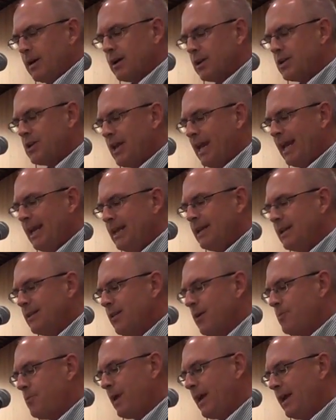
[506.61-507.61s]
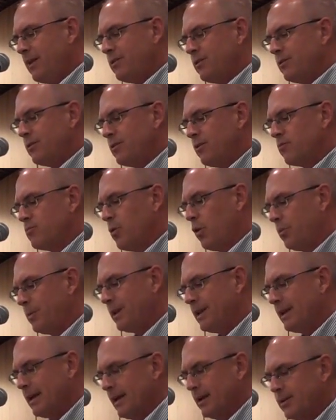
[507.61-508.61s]
contained in the pages of
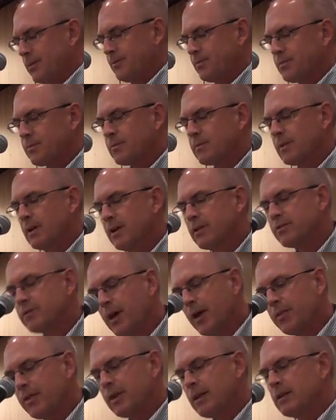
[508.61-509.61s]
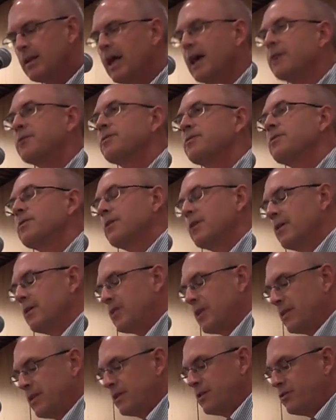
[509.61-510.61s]
Moby Dick is nothing less
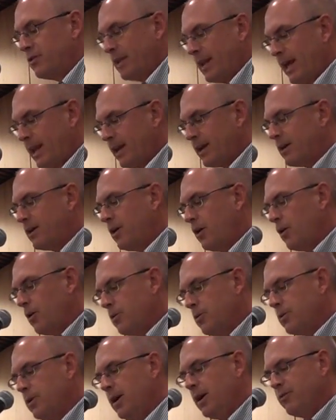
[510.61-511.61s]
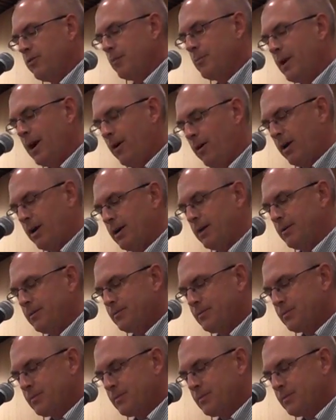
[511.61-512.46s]
than the genetic code of America.